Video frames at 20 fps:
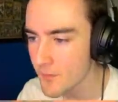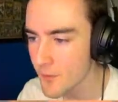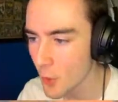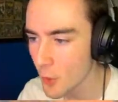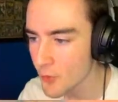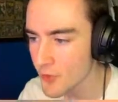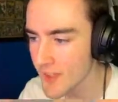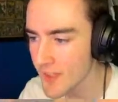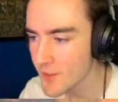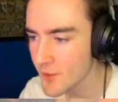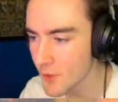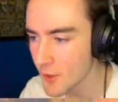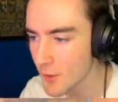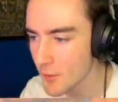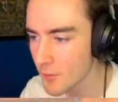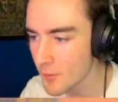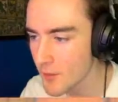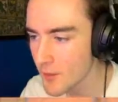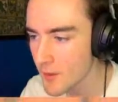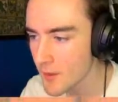Oh, sees
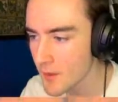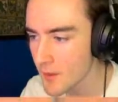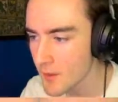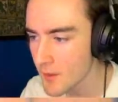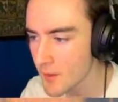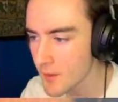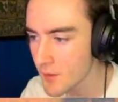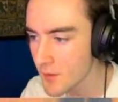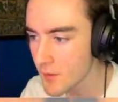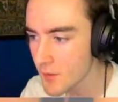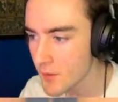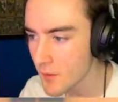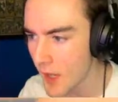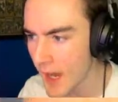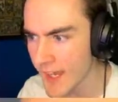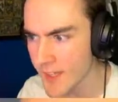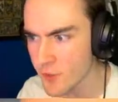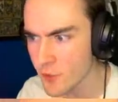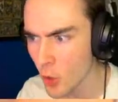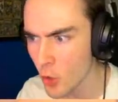him.
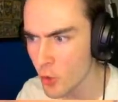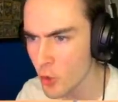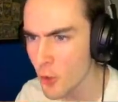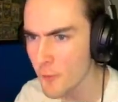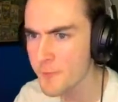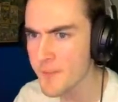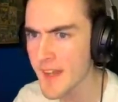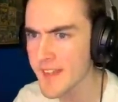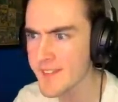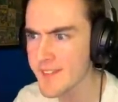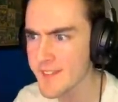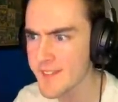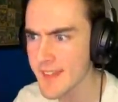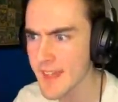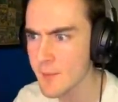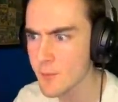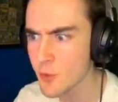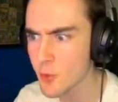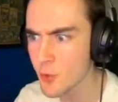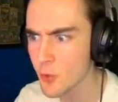I don't know if that's the
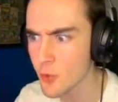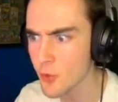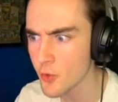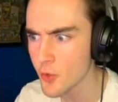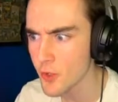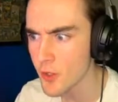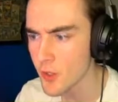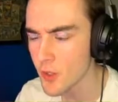same dude.